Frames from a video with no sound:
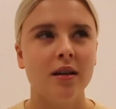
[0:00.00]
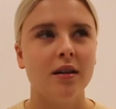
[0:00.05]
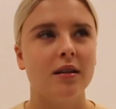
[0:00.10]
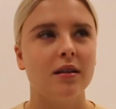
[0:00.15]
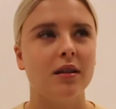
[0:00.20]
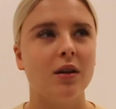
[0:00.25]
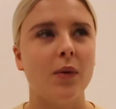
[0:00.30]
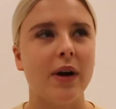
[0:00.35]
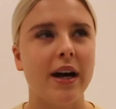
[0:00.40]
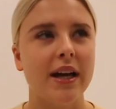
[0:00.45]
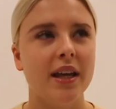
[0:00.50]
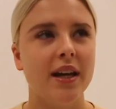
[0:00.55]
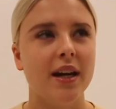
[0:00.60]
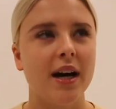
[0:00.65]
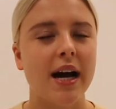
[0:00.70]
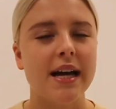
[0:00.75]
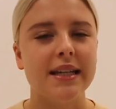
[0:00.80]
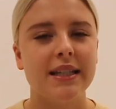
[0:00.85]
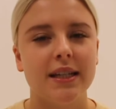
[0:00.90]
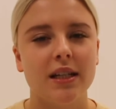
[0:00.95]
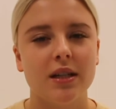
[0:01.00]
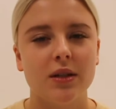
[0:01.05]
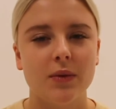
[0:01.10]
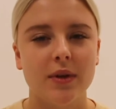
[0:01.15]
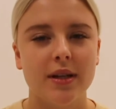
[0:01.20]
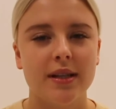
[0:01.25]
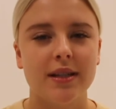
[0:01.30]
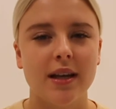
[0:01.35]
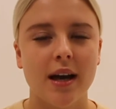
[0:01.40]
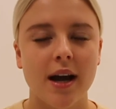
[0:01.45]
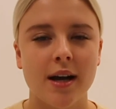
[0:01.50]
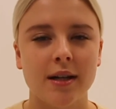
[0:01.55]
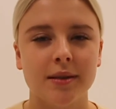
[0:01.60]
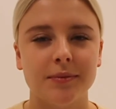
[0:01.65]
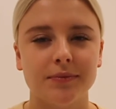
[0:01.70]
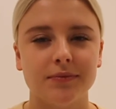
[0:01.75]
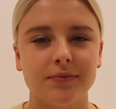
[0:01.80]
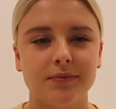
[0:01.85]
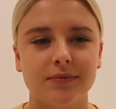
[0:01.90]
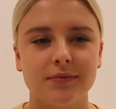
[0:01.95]
The way that I did it was
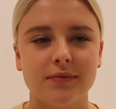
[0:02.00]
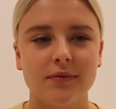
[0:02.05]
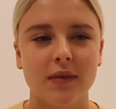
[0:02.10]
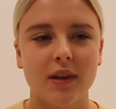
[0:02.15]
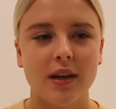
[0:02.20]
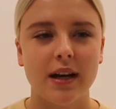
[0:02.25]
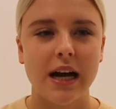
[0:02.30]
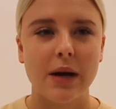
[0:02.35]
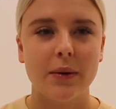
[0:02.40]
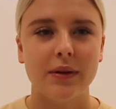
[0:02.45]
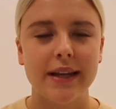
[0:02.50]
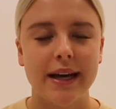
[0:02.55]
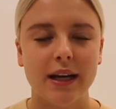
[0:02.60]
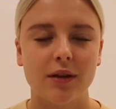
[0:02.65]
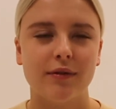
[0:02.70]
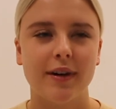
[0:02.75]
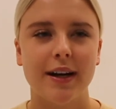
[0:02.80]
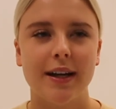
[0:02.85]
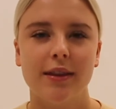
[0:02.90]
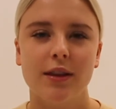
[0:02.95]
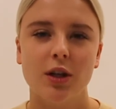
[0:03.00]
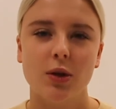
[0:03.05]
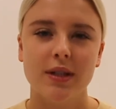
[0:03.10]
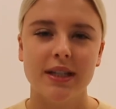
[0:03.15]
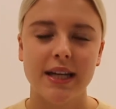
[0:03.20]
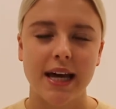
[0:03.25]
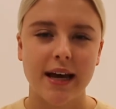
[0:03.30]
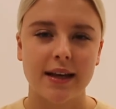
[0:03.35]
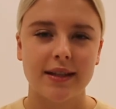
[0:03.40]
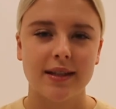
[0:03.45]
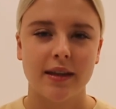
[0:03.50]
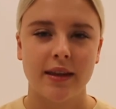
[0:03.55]
I would like read through a text,